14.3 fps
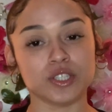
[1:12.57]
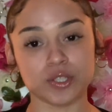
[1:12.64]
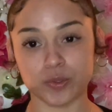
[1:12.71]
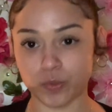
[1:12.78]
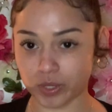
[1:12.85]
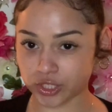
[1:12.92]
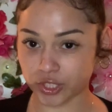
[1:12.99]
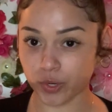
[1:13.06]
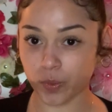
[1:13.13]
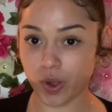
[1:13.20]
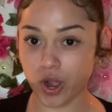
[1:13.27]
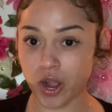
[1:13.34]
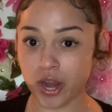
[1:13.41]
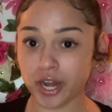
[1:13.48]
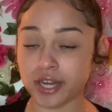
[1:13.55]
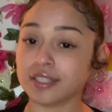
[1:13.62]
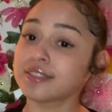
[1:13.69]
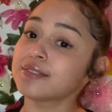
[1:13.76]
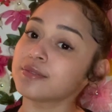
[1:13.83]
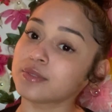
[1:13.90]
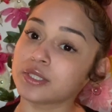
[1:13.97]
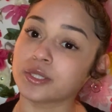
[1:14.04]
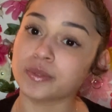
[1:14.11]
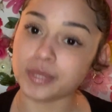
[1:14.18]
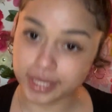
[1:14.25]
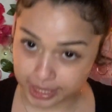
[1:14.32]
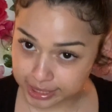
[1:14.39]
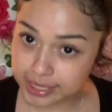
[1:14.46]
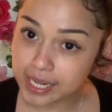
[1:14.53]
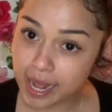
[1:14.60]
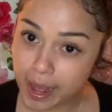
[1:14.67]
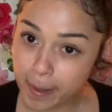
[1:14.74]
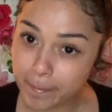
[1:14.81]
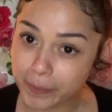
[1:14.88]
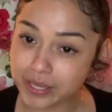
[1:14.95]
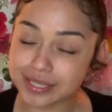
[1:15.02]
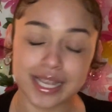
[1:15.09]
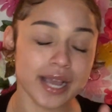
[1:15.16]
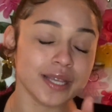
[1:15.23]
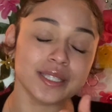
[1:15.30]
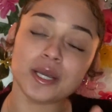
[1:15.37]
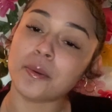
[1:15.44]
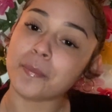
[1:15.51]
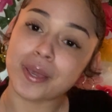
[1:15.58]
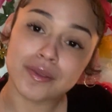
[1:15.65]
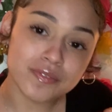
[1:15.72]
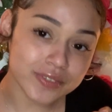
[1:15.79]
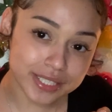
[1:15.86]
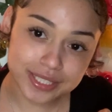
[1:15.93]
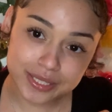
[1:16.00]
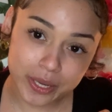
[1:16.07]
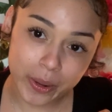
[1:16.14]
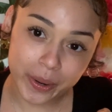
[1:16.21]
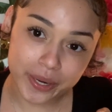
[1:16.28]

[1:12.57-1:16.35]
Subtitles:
You want your own car, you need a job, because how you gonna pay for this car?